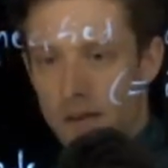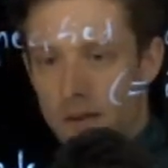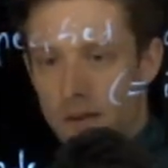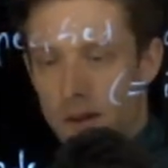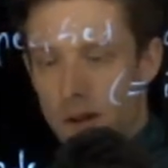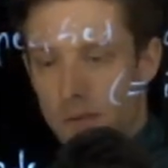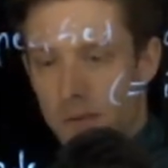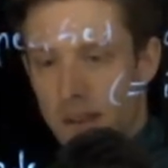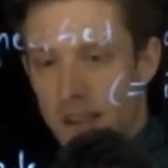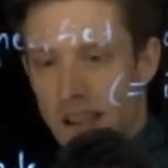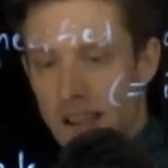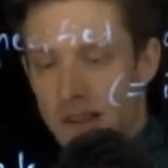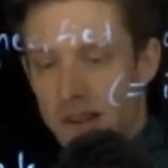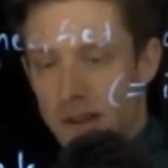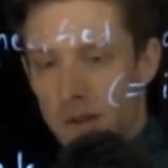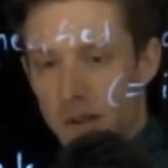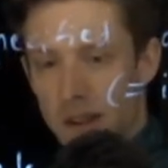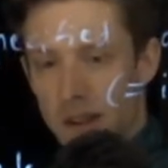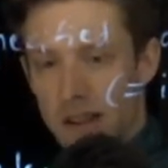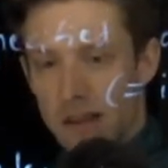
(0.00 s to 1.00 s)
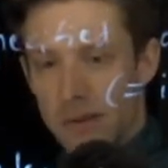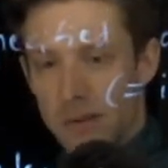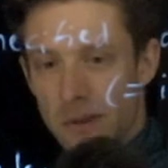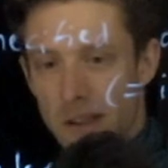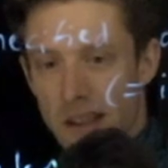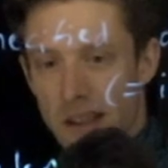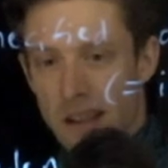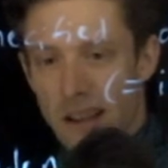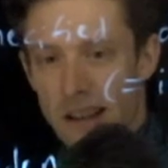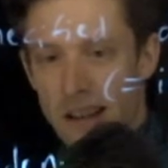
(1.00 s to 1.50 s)
what we can do is
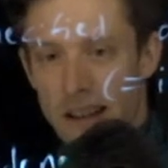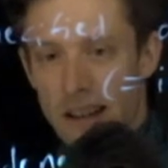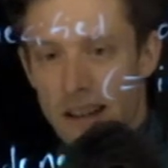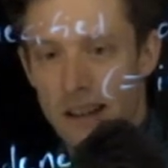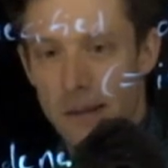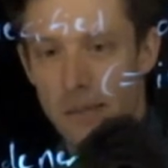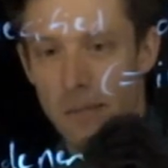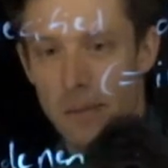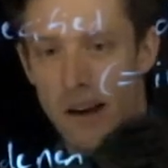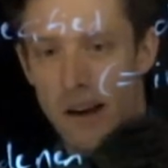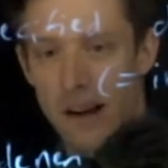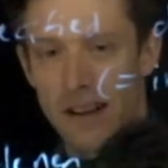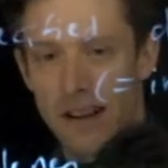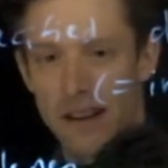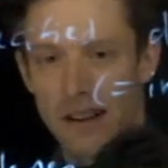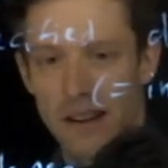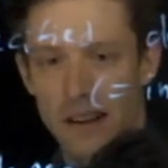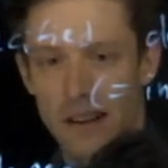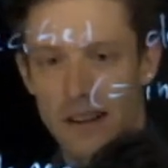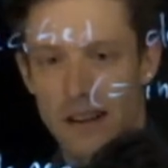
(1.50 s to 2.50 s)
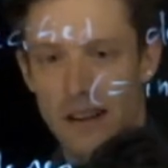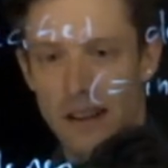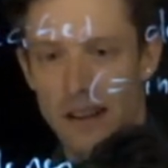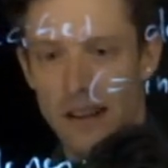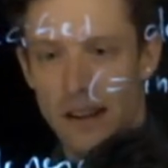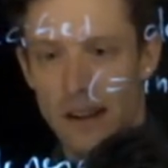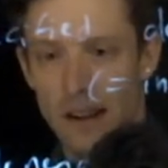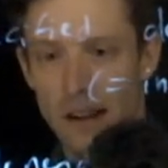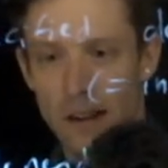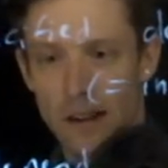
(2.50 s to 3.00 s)
we can
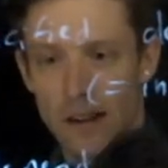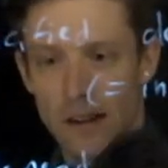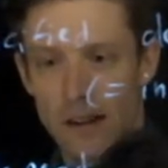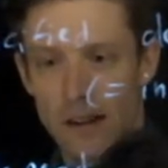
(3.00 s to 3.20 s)
independently